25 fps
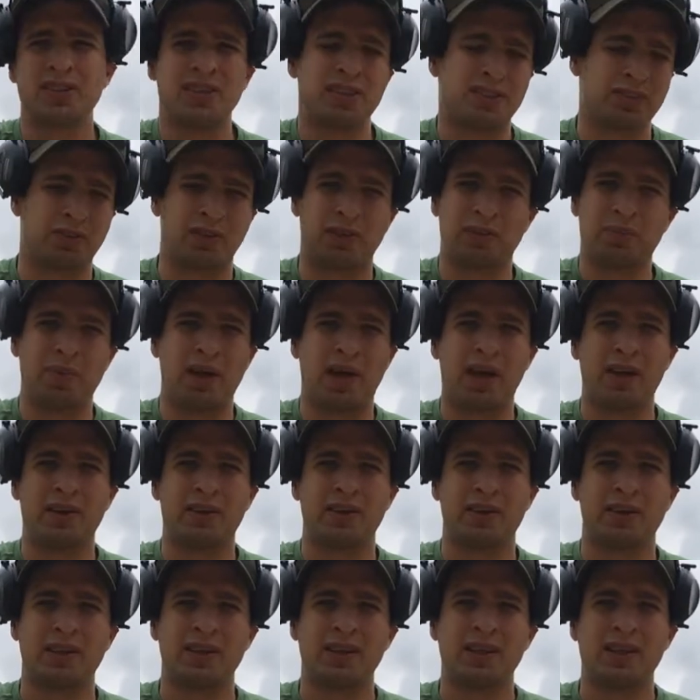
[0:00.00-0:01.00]
It doesn't really
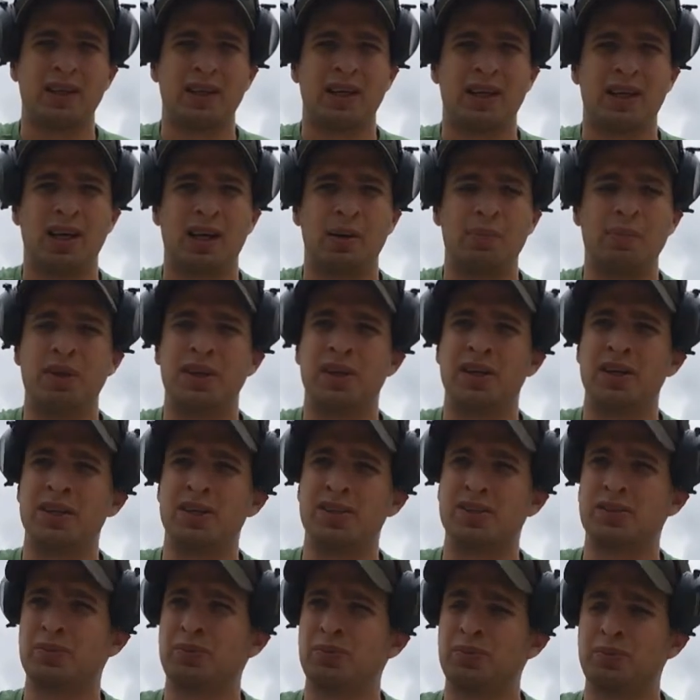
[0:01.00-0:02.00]
matter
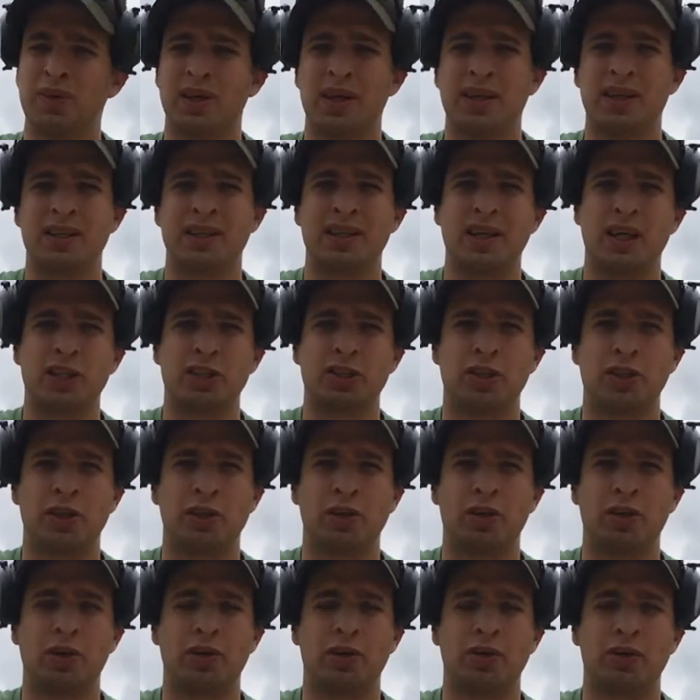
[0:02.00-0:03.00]
because when I get down to the
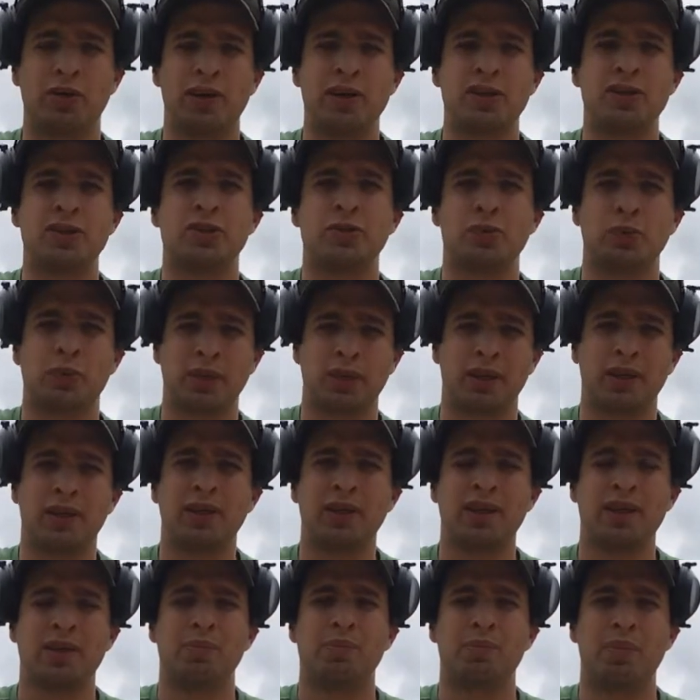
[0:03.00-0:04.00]
longer ranges where
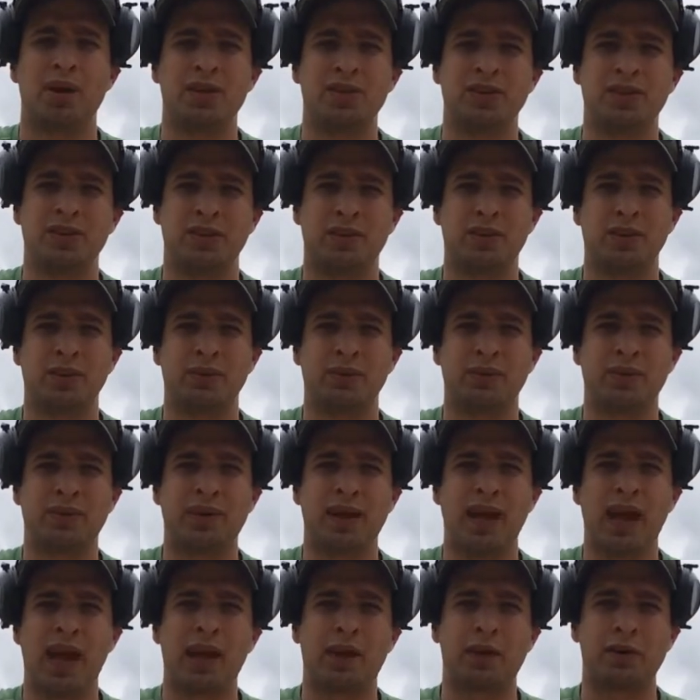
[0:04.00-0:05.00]
my zero
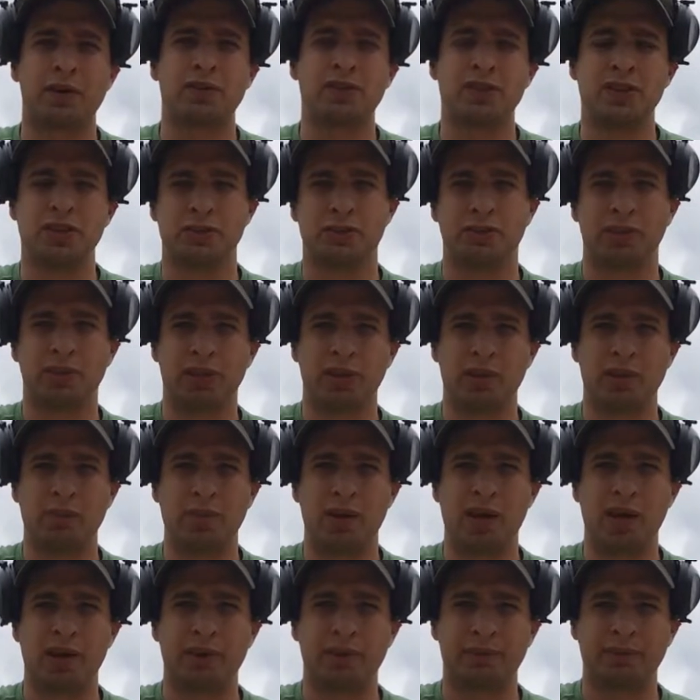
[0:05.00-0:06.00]
accuracy is really going to
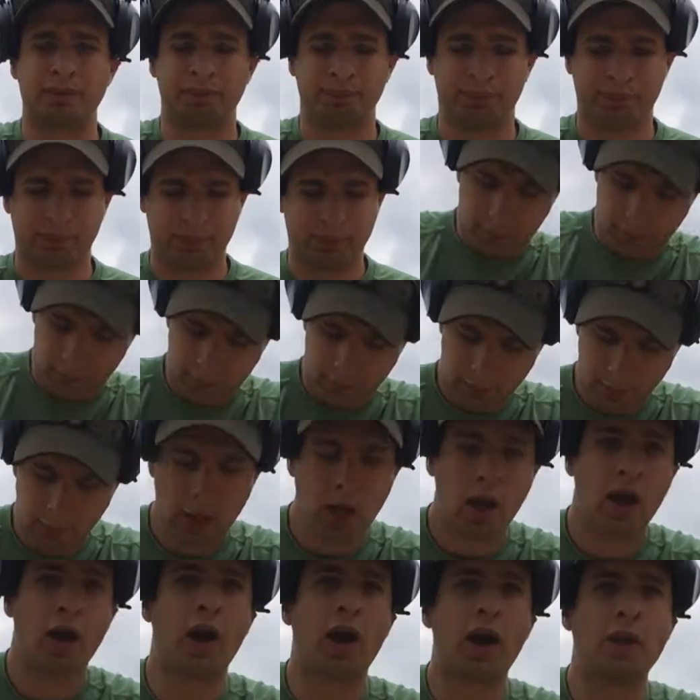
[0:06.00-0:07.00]
matter.
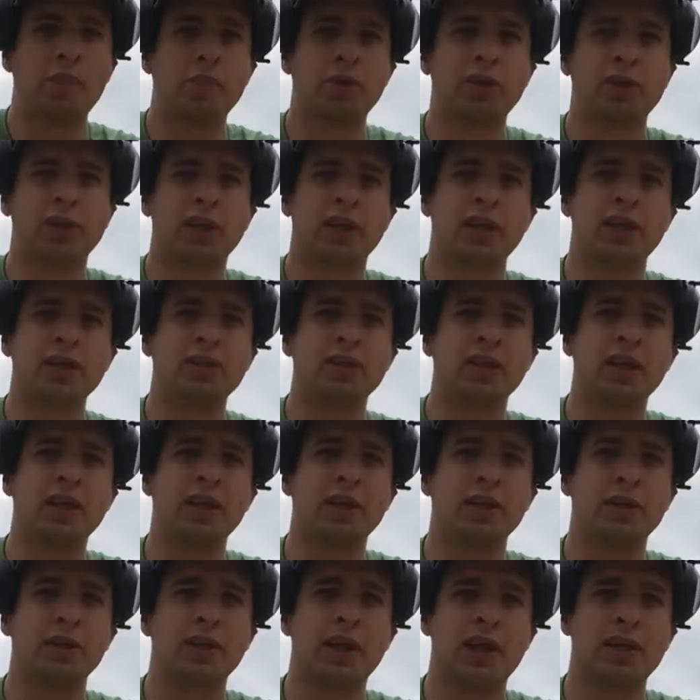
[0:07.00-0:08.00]
All right, I'm looking to get
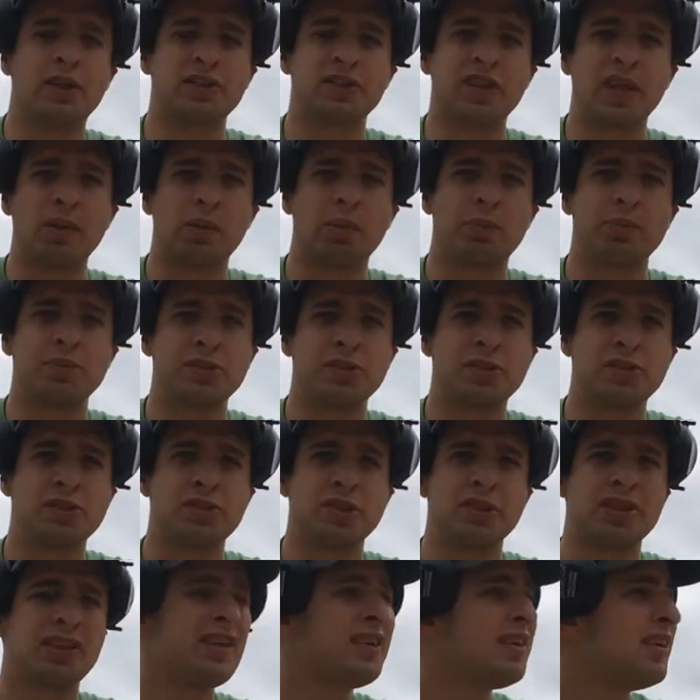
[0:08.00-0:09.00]
in a nice stable
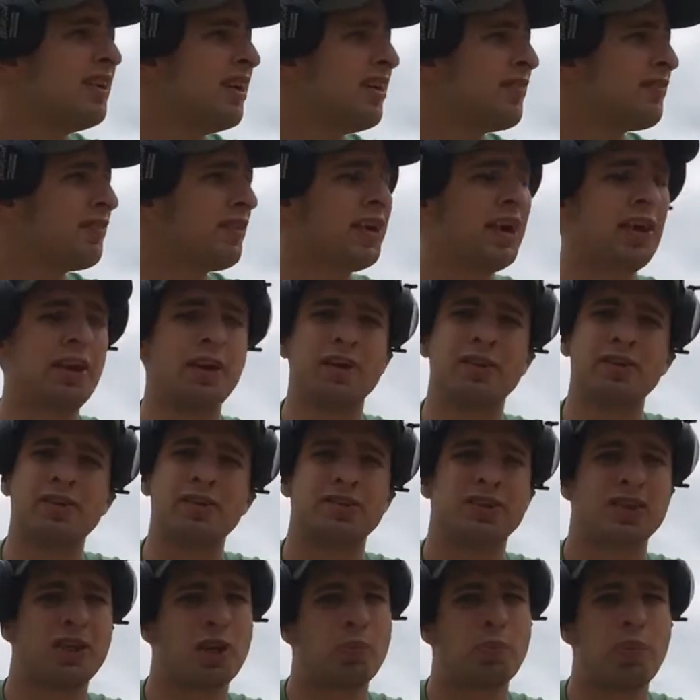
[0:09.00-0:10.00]
position. For here,
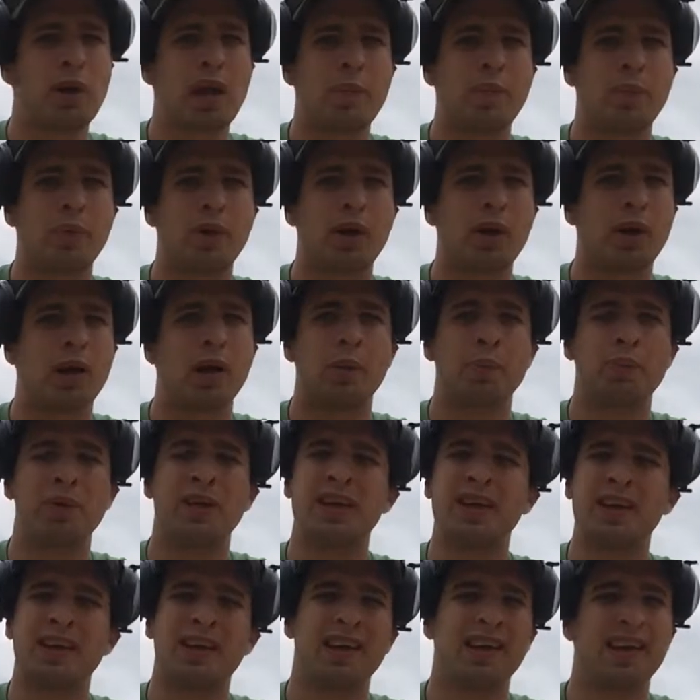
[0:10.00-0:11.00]
just to get on paper, I'm
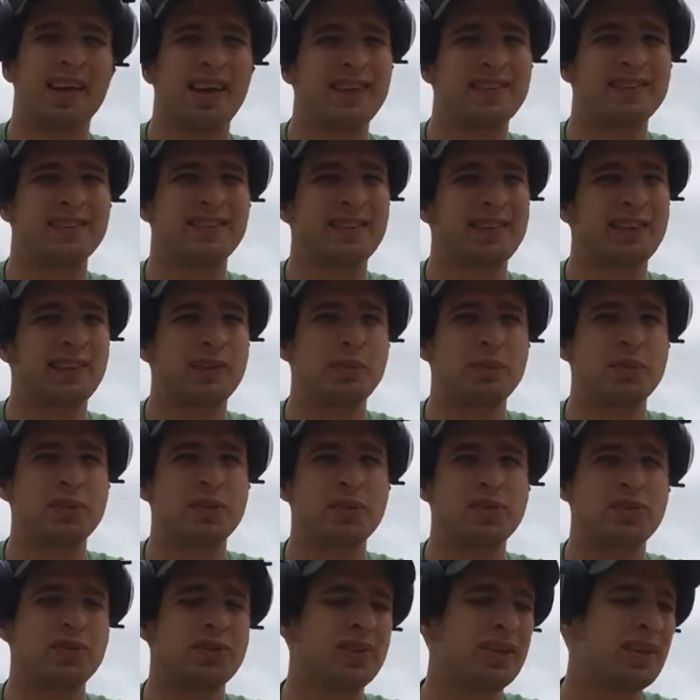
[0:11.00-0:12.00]
going to get in a nice kneeling
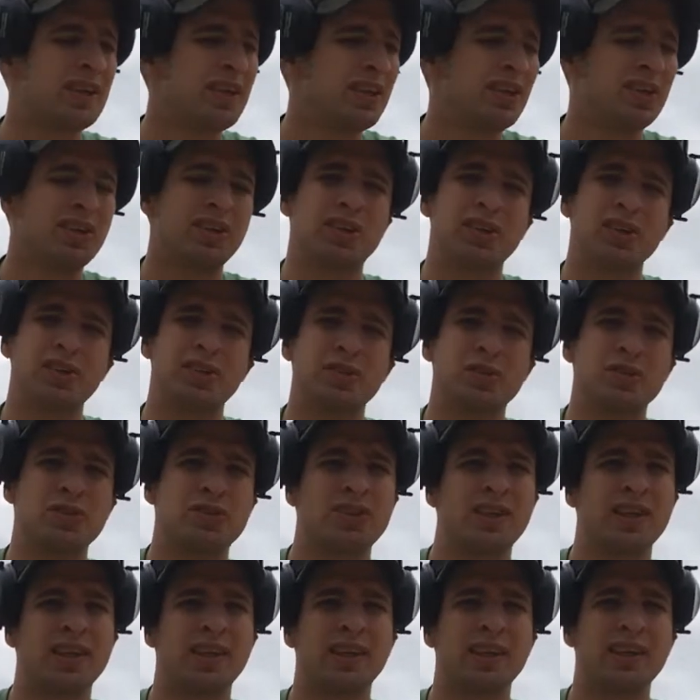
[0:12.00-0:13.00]
position. Could do
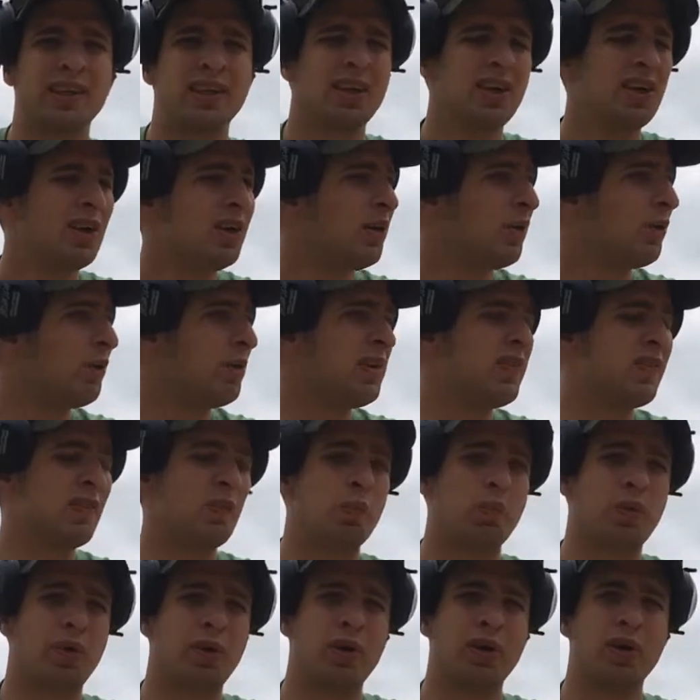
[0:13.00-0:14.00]
sitting or even
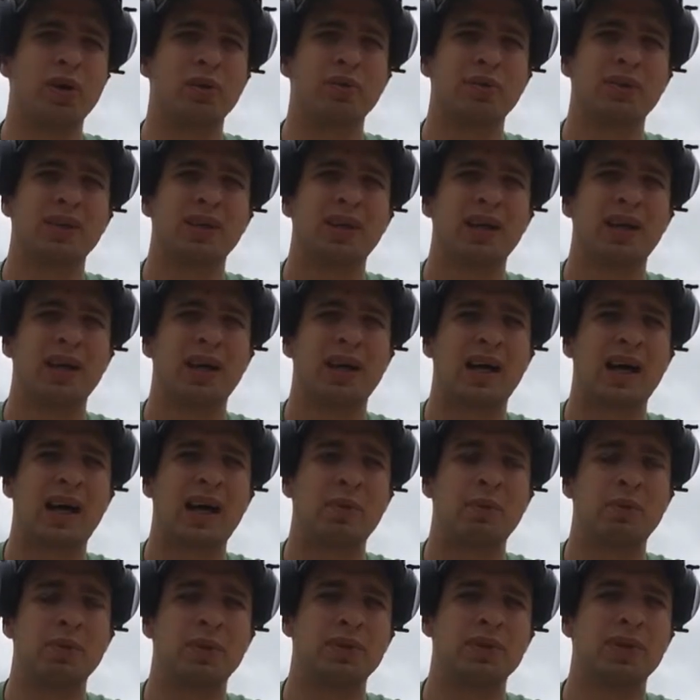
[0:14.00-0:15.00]
prone. I
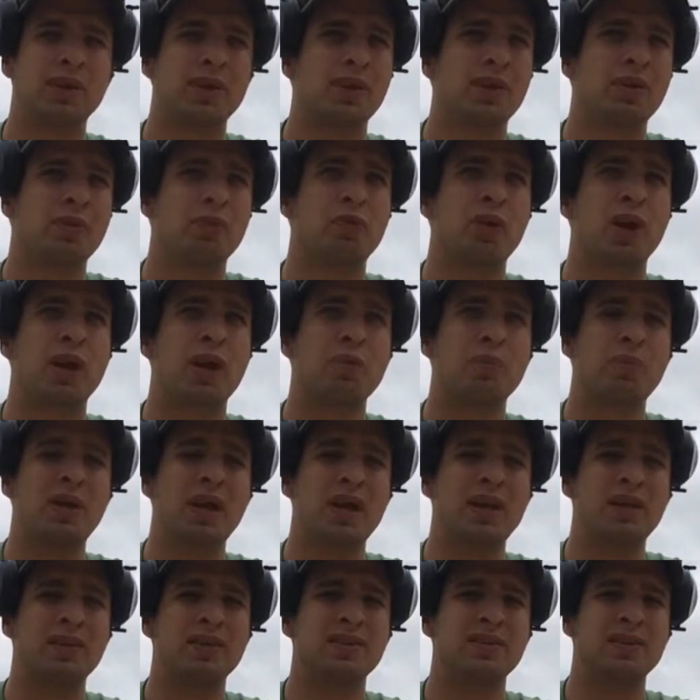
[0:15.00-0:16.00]
would
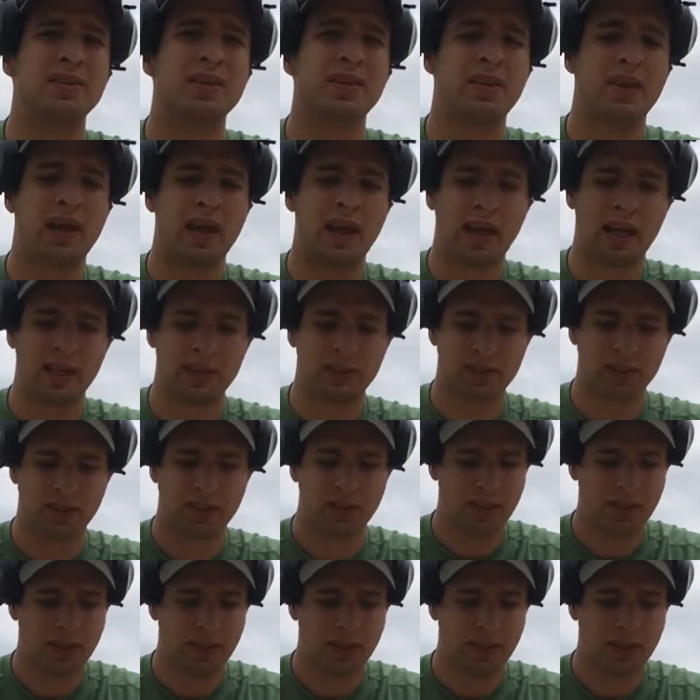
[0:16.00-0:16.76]
recommend that